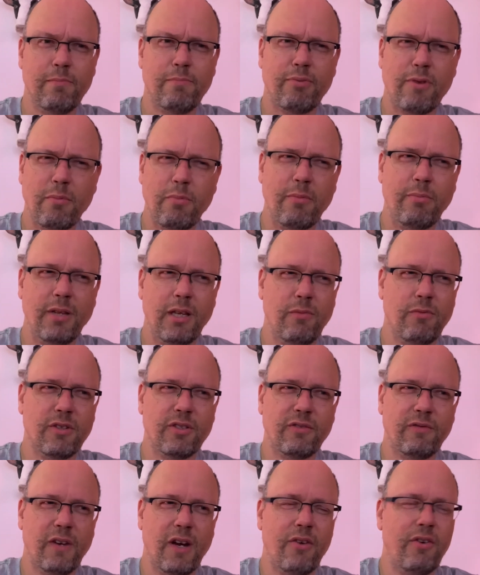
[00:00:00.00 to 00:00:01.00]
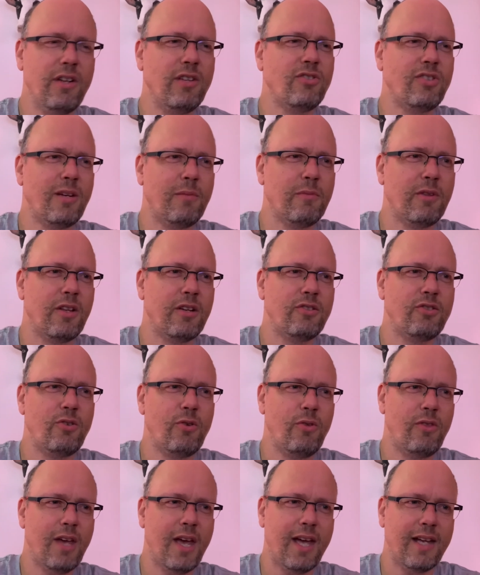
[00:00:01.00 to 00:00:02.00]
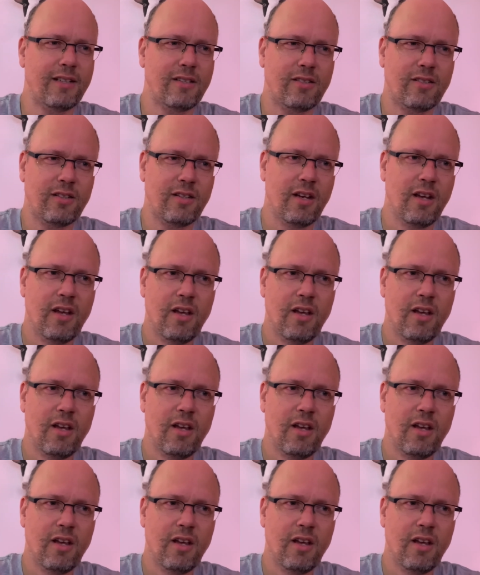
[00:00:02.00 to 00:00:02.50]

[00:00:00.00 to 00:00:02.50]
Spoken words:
probably was very similar to that